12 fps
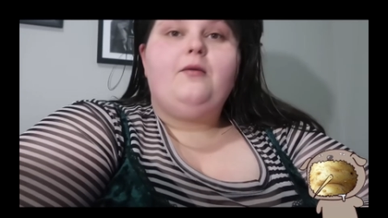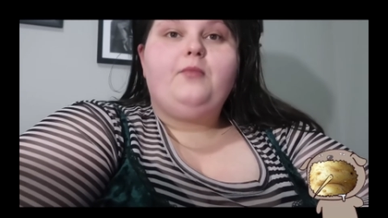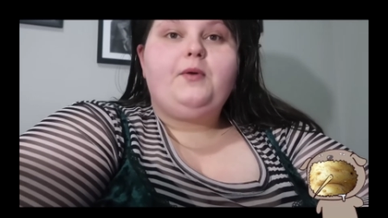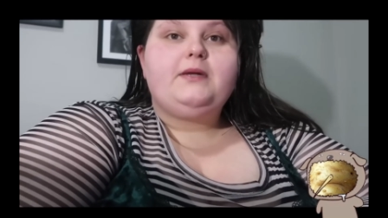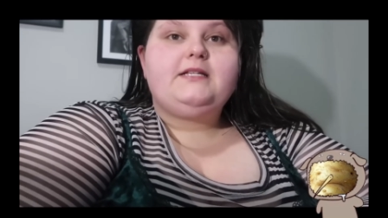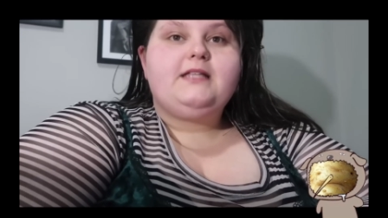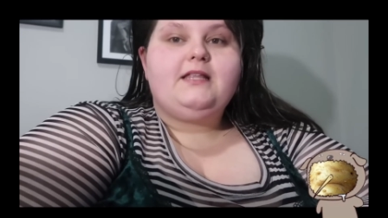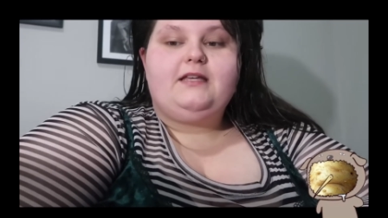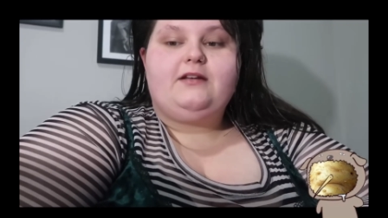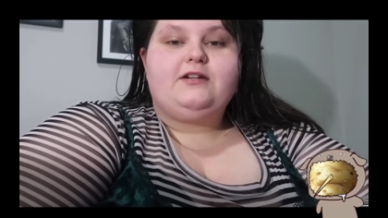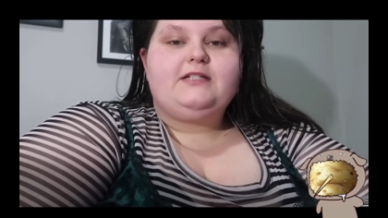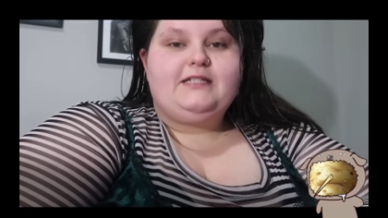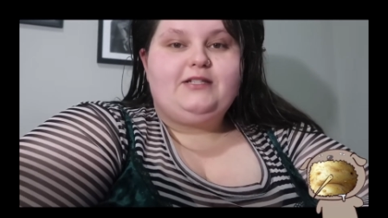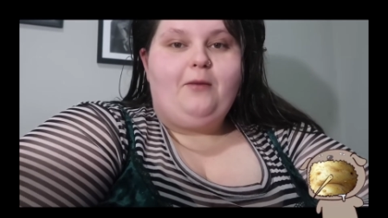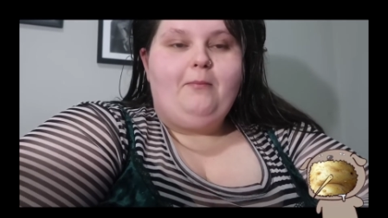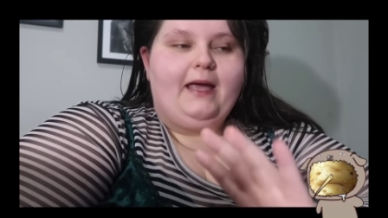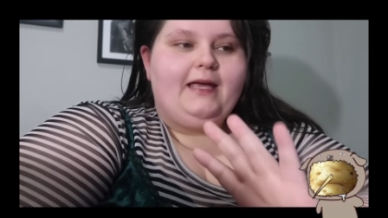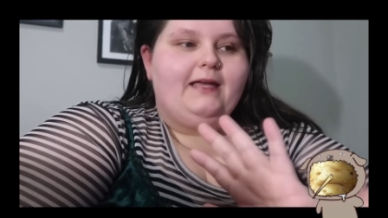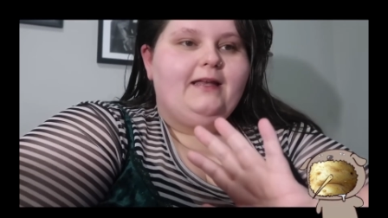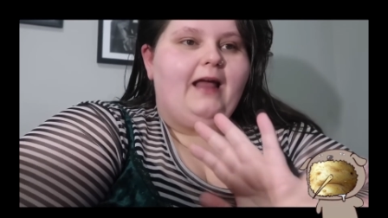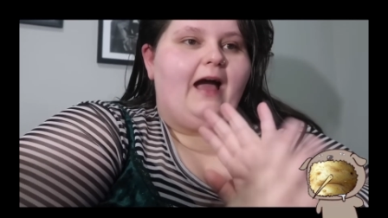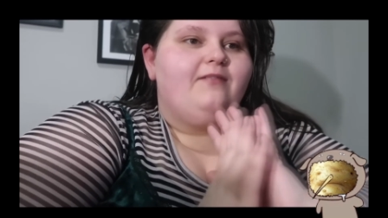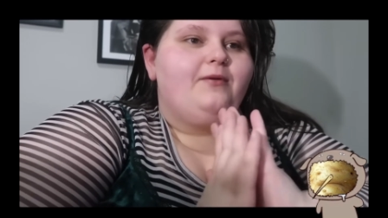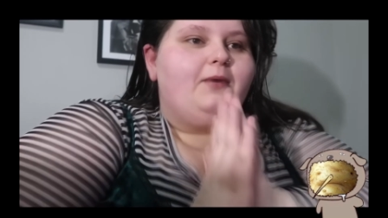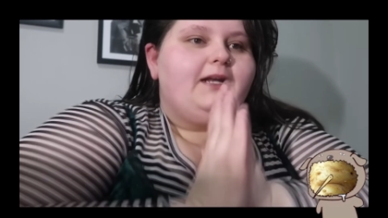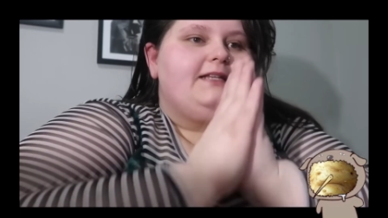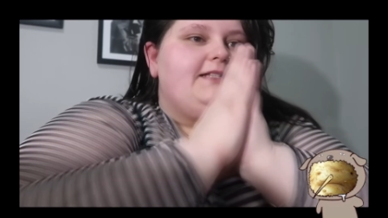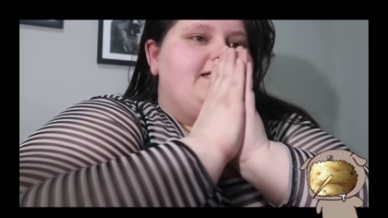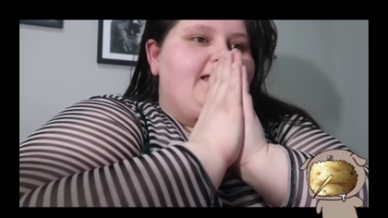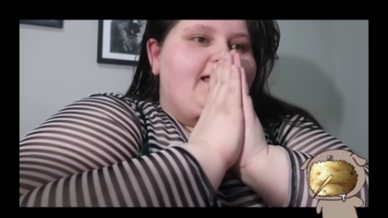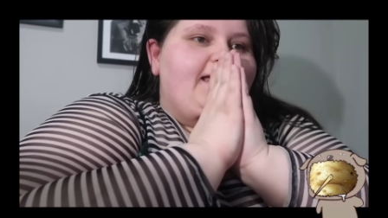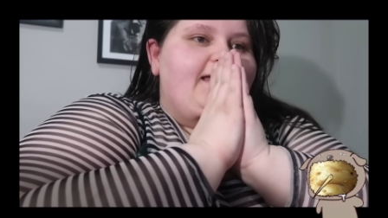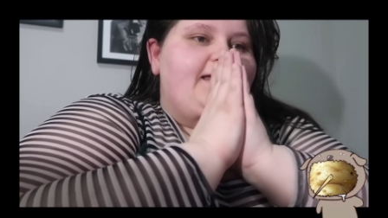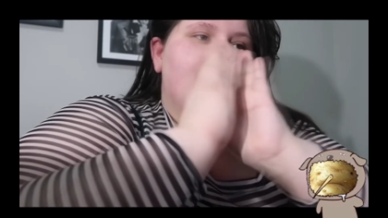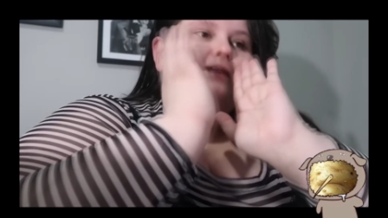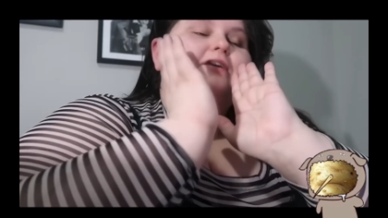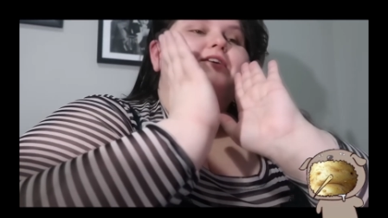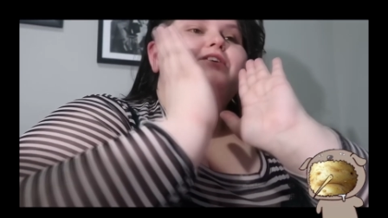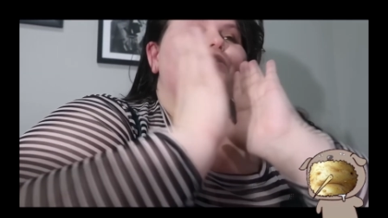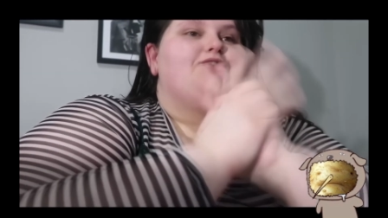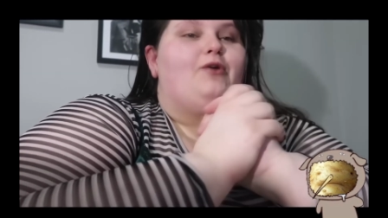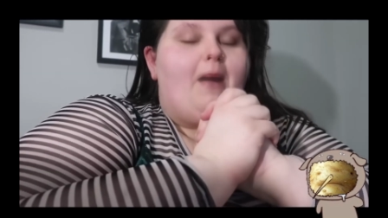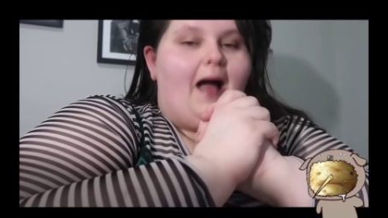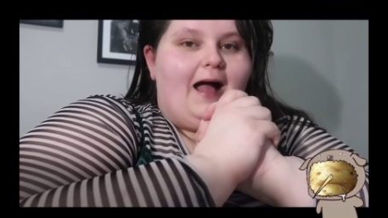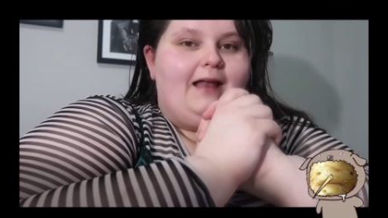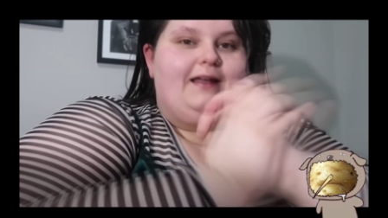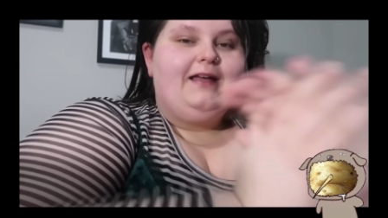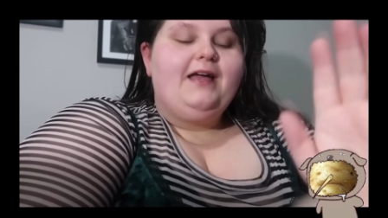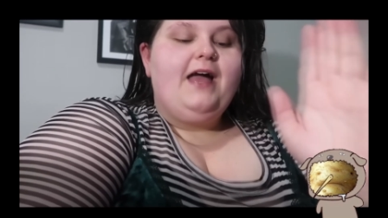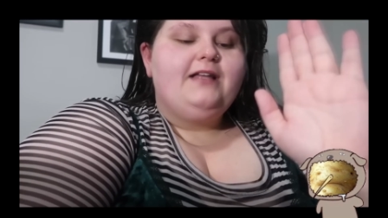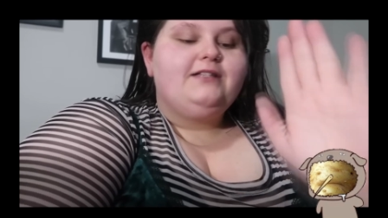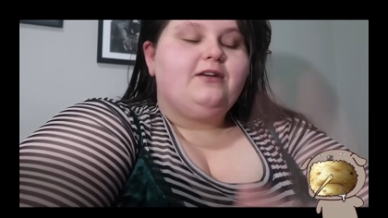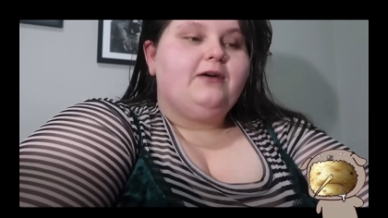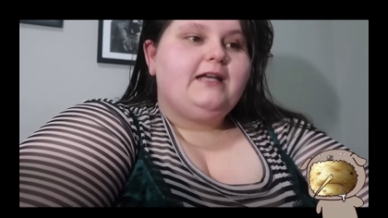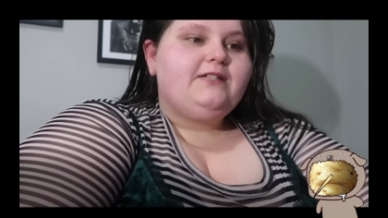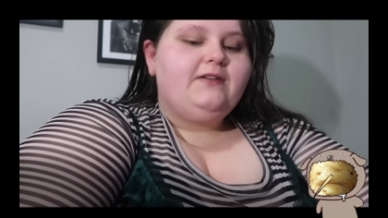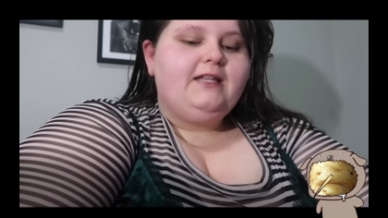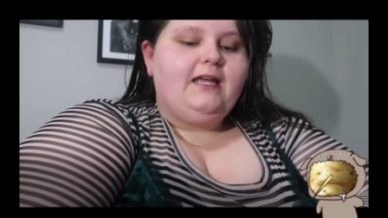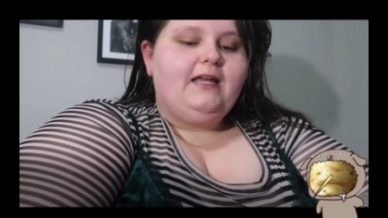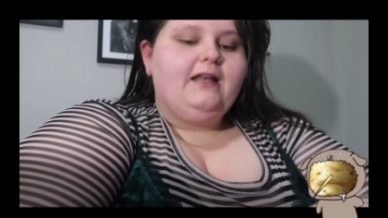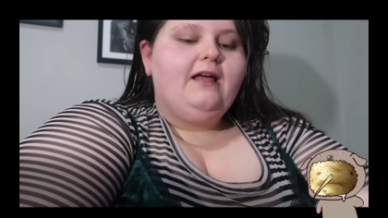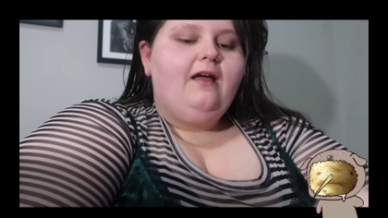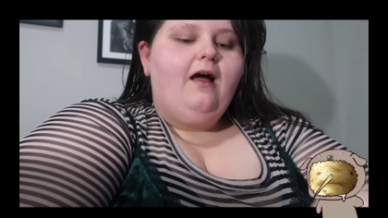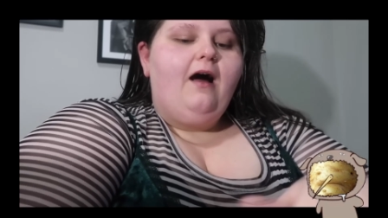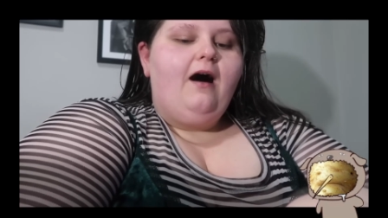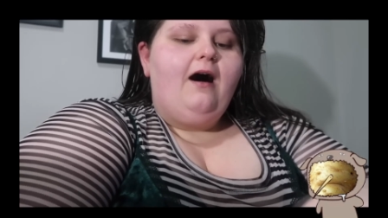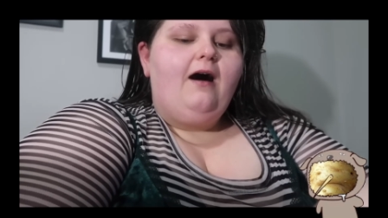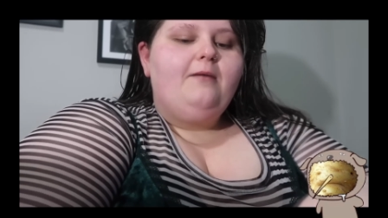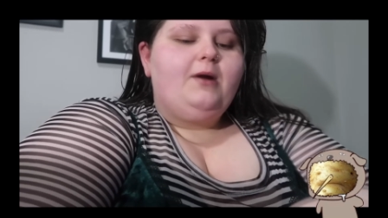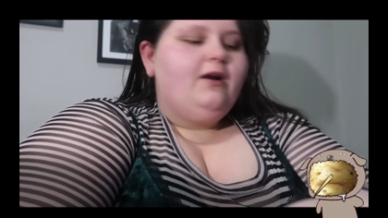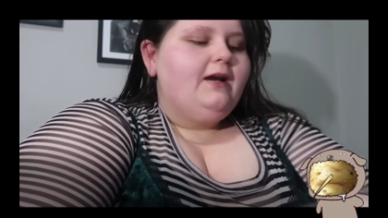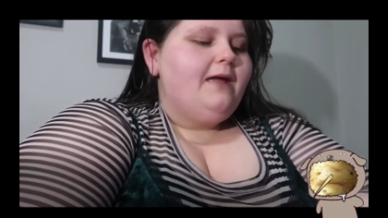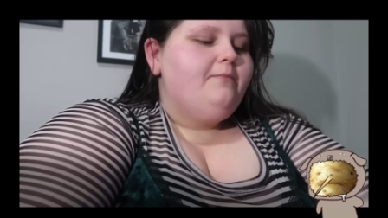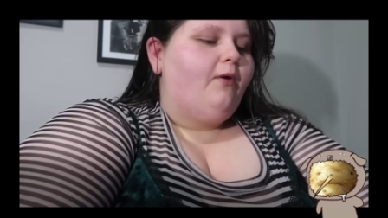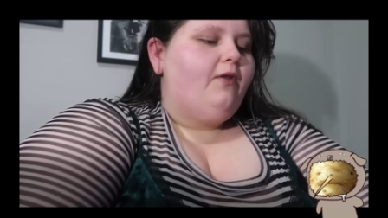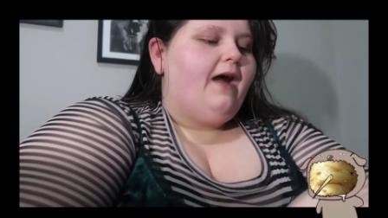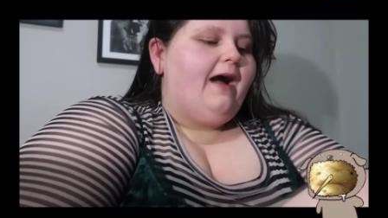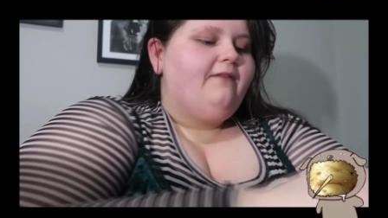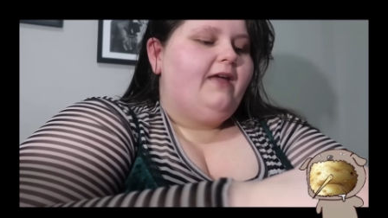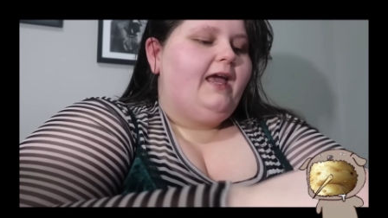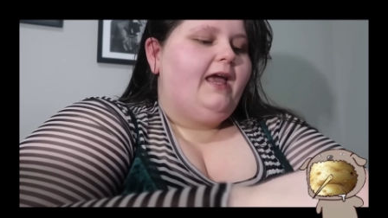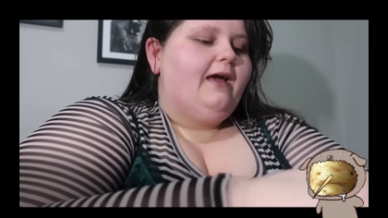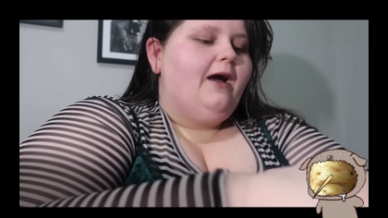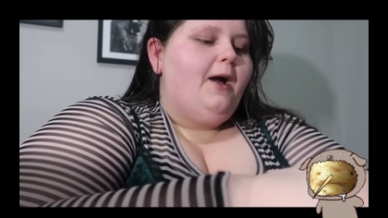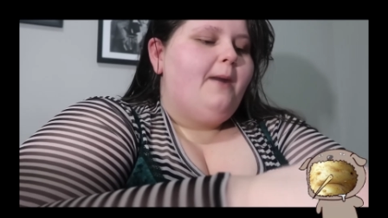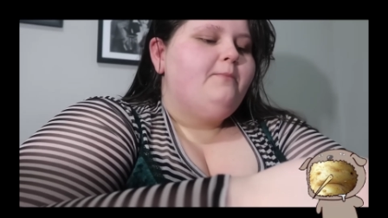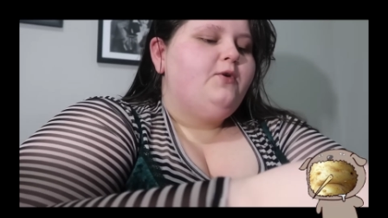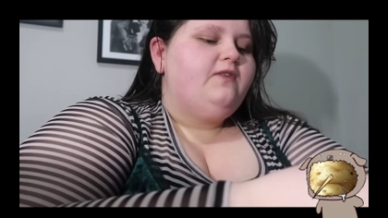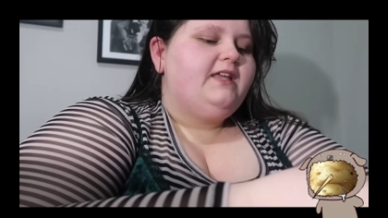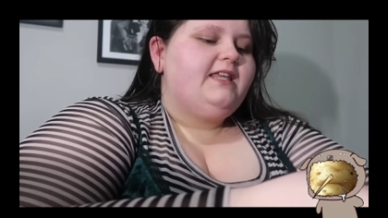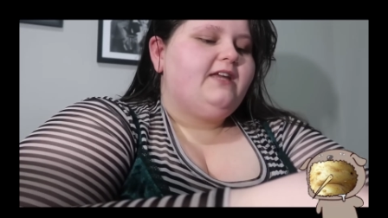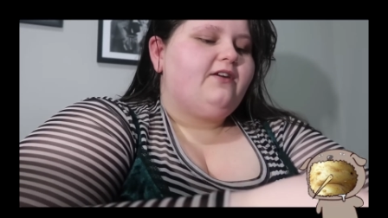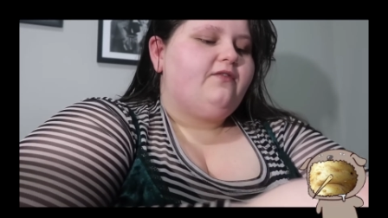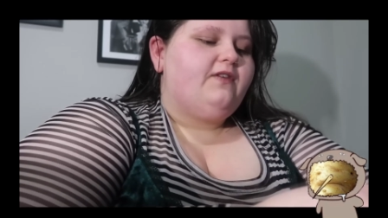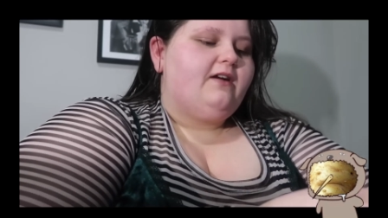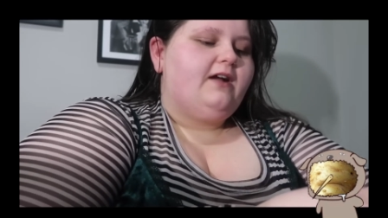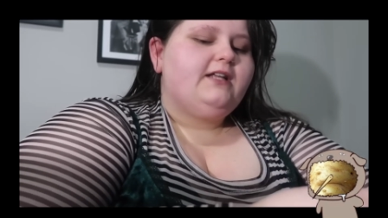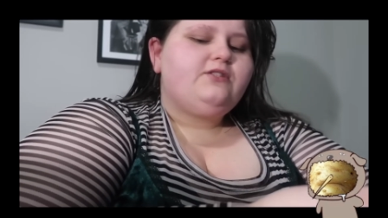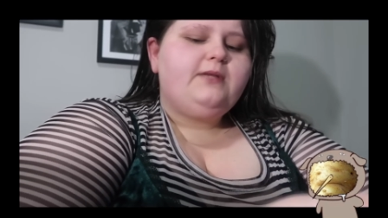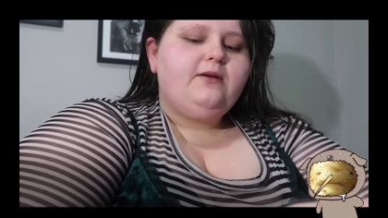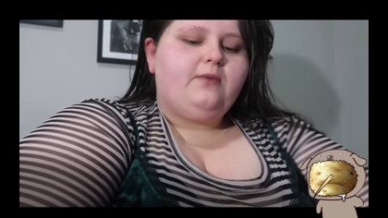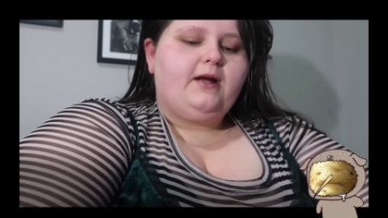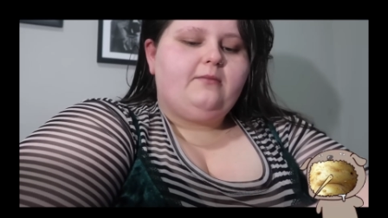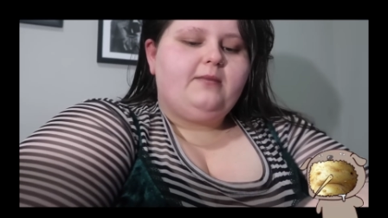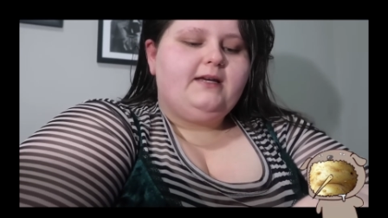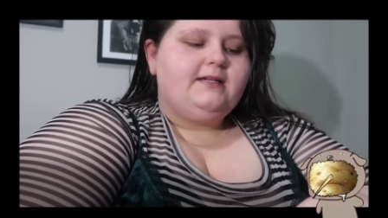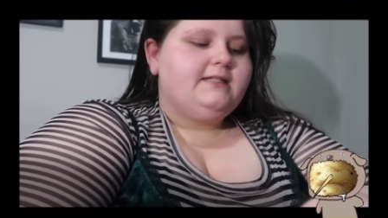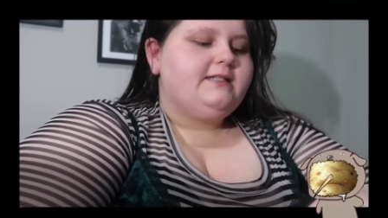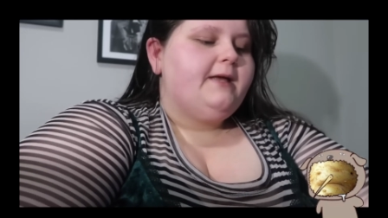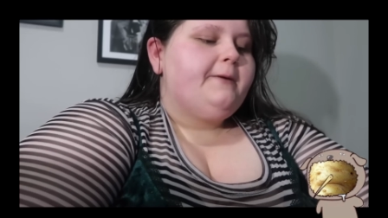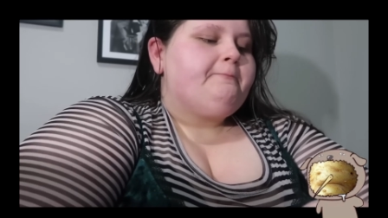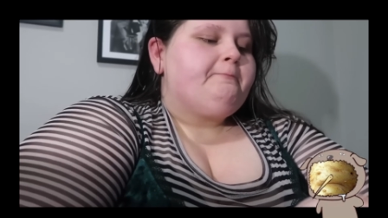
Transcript: we went to the theaters and saw Megan. I've been wanting to see it so bad, and so has Feline. Her and I both have a movie theater fear, and it's really weird because